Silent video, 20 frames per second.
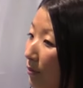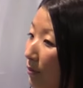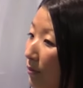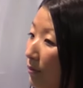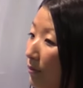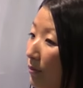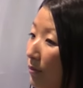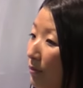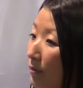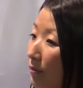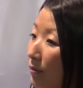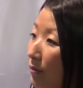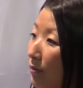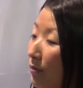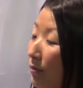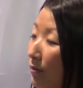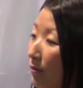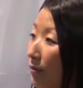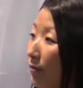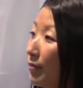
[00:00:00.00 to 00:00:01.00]

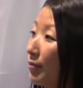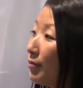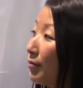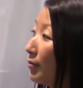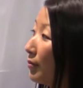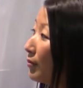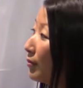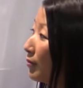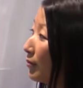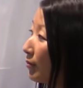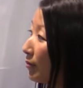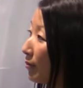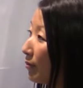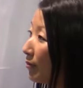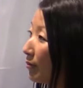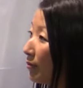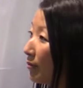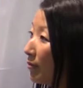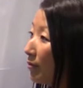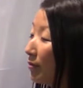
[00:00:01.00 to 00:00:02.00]

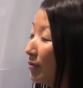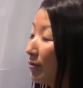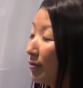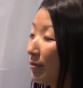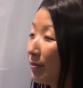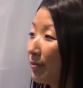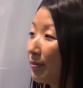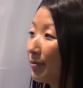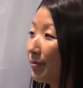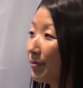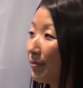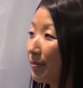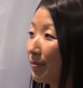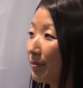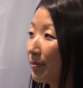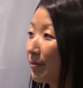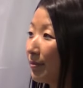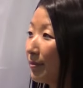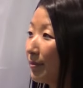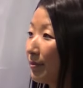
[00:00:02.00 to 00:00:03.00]

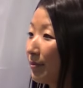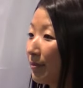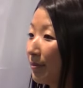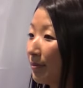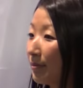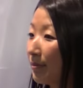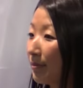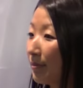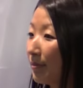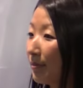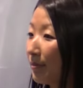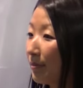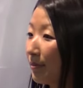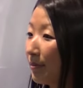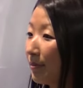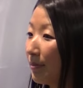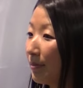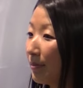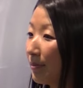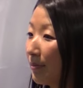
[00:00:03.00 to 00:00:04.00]

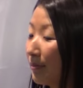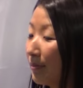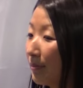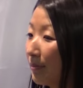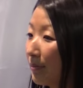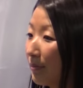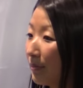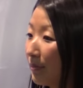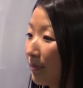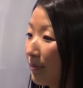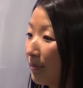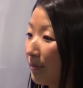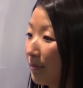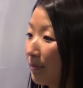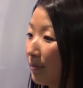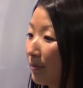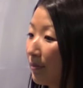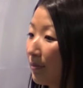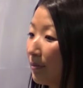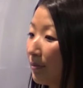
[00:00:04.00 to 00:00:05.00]

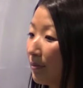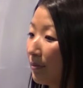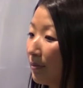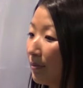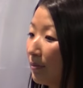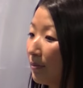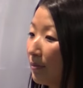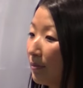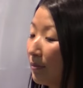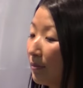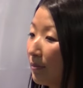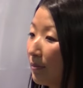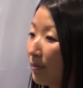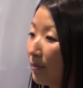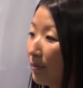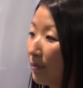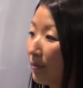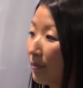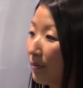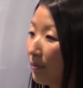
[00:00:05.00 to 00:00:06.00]

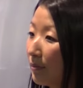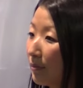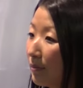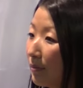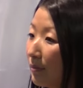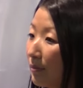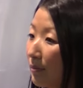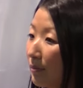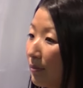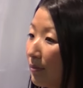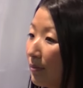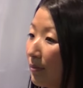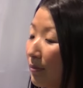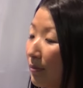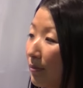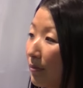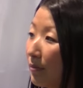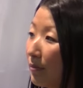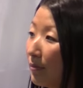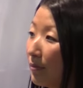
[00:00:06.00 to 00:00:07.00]

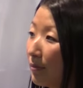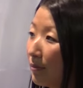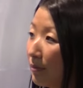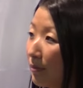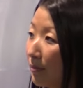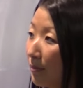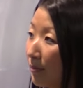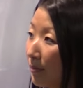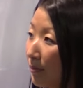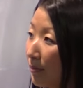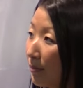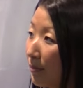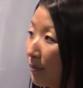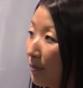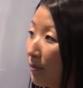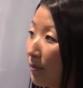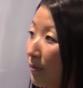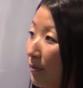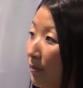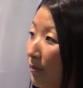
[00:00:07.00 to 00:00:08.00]
This person isn't speaking.